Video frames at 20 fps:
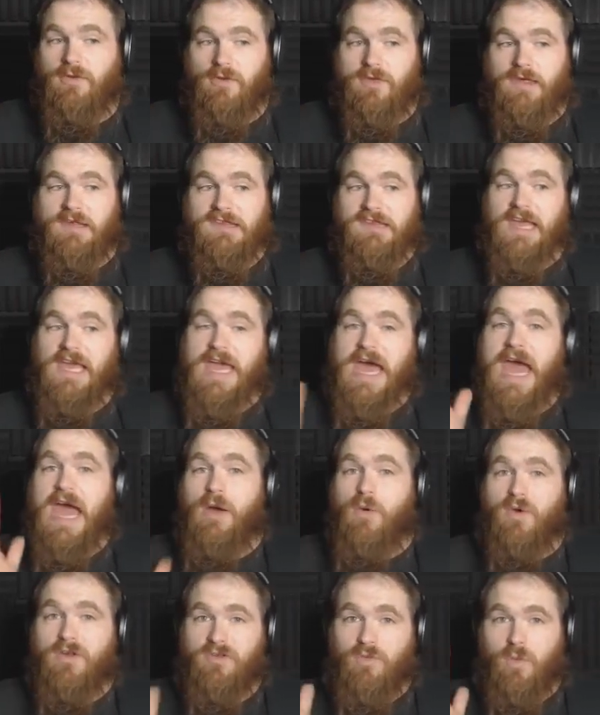to do this. Like
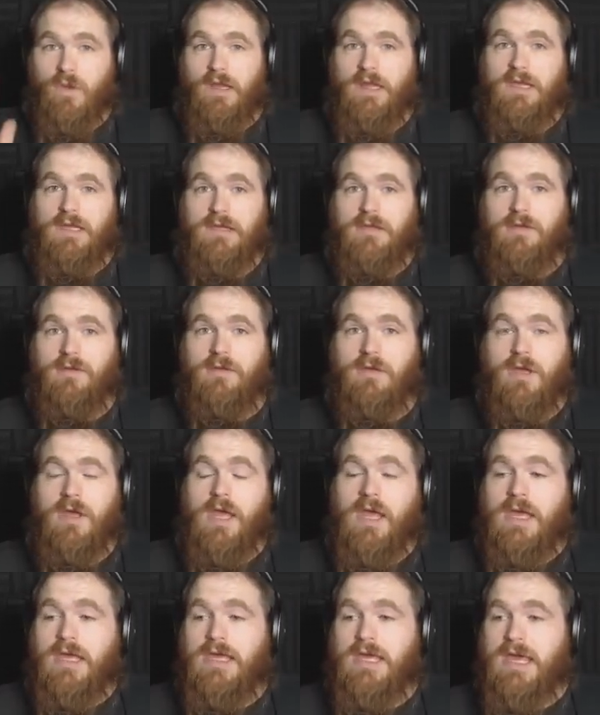I was willing to
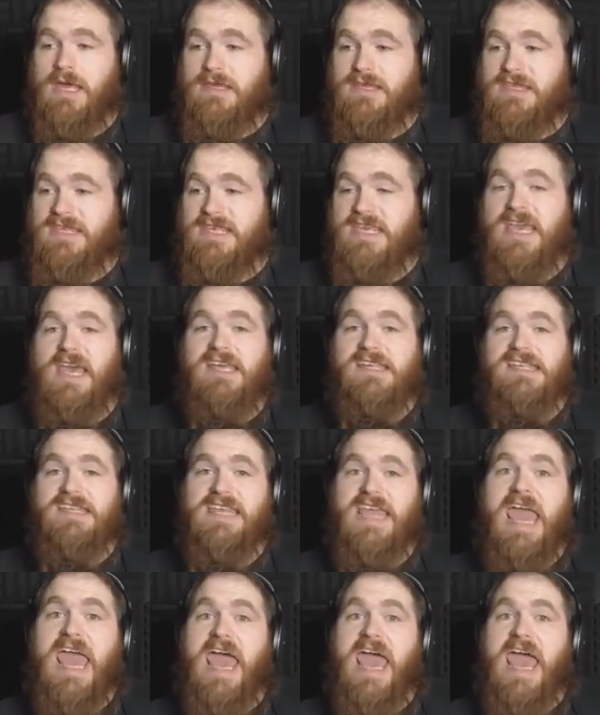get CS